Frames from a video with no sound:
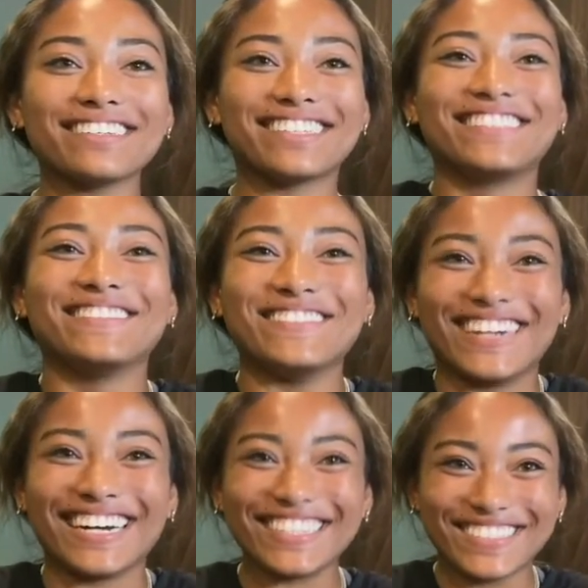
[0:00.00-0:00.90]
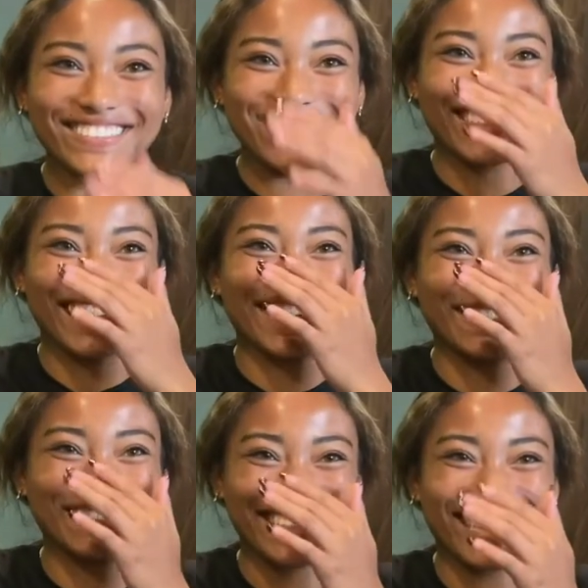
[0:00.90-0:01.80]
Why are you looking at
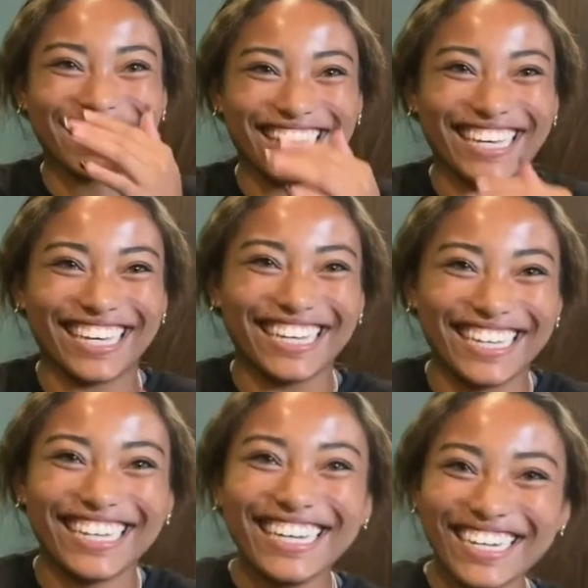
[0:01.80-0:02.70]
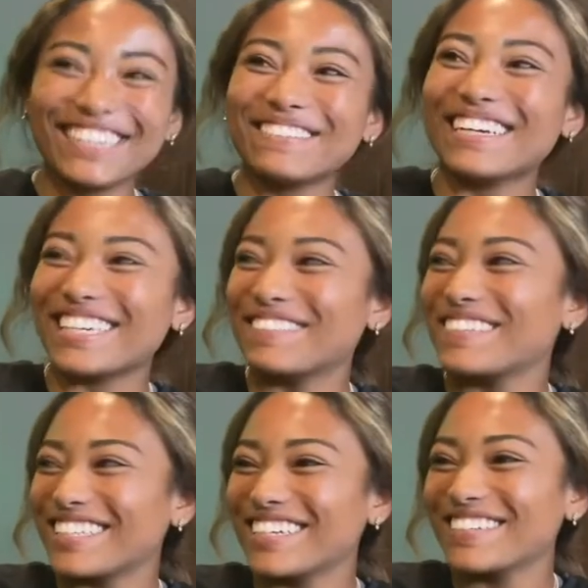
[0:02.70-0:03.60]
me like that? You're making me
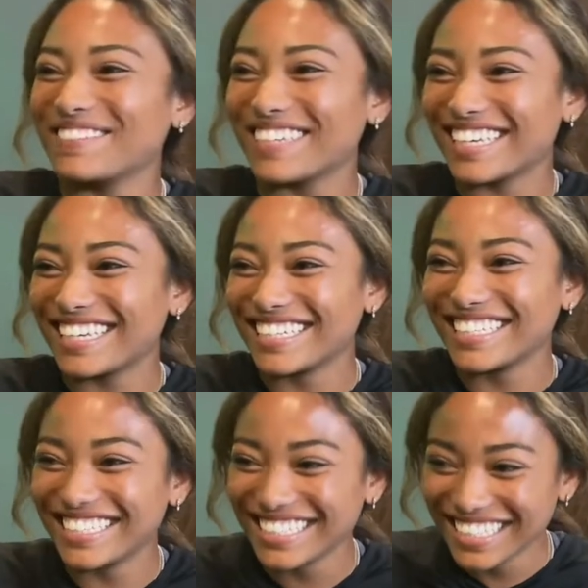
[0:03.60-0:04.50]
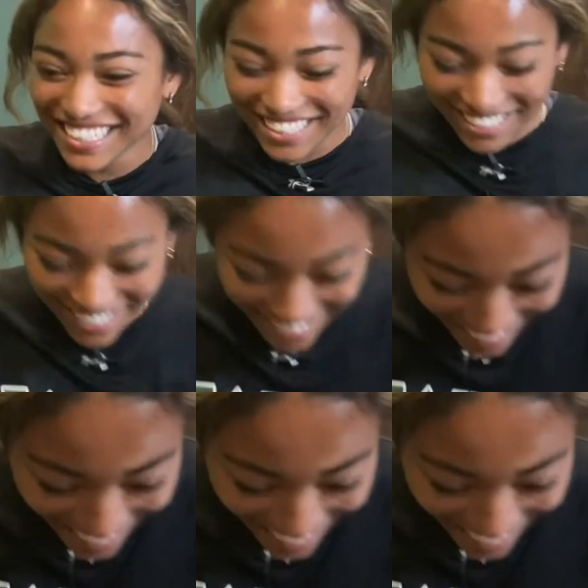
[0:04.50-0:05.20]
nervous. Okay.